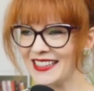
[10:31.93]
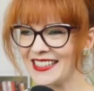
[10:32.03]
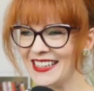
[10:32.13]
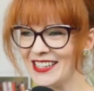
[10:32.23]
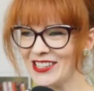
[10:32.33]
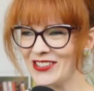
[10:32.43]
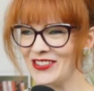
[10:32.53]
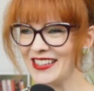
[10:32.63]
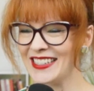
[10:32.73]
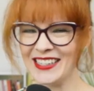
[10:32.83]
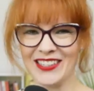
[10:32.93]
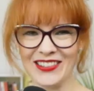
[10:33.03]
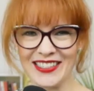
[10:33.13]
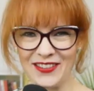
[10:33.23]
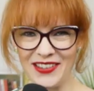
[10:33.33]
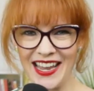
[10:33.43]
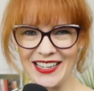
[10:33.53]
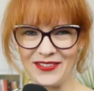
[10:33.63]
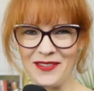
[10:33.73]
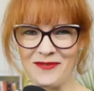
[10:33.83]
to issue a digital dividend
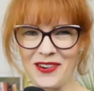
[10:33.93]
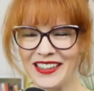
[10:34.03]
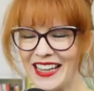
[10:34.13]
if they want?